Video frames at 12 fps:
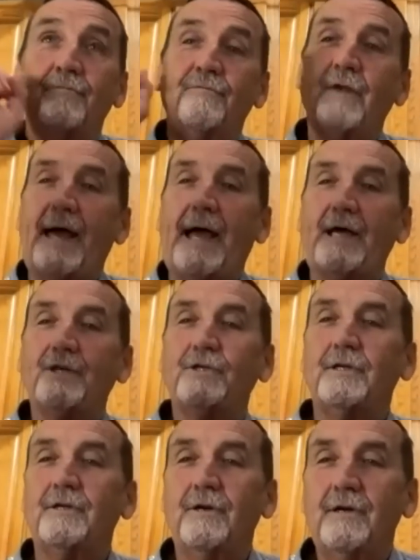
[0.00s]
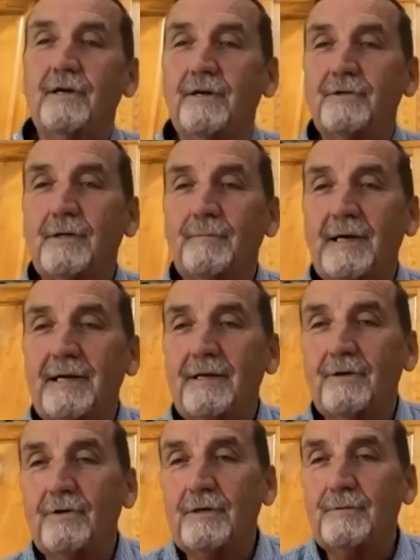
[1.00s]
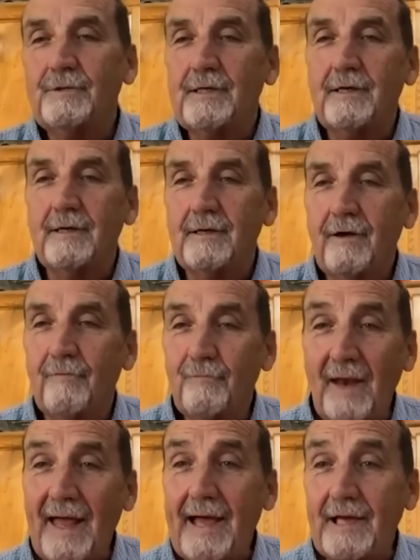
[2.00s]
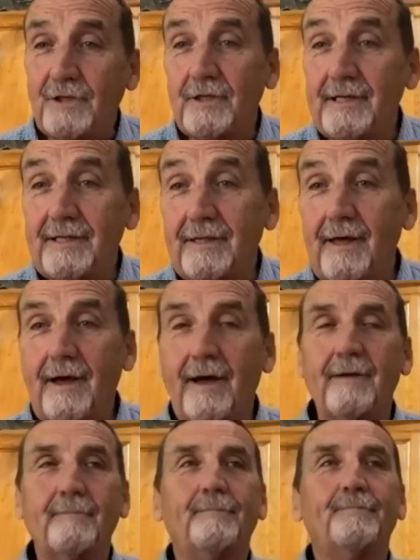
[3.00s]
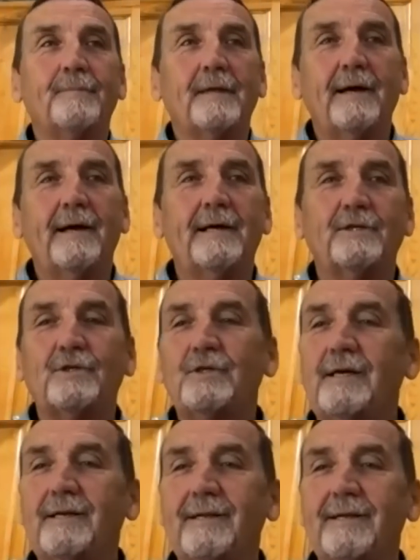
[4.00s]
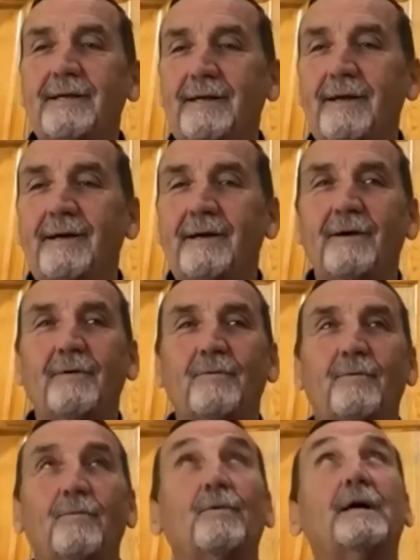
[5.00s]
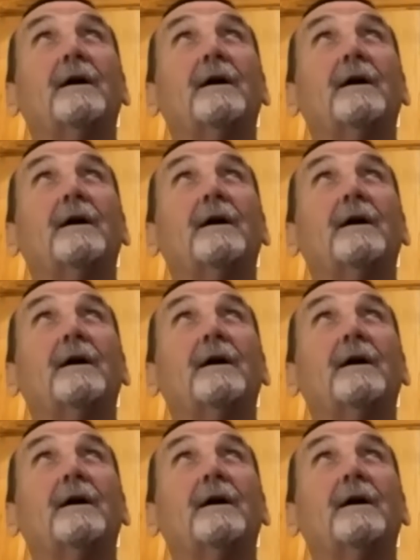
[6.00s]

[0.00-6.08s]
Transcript: flash, and you hear somebody in the group say, Flash, look at that and suddenly we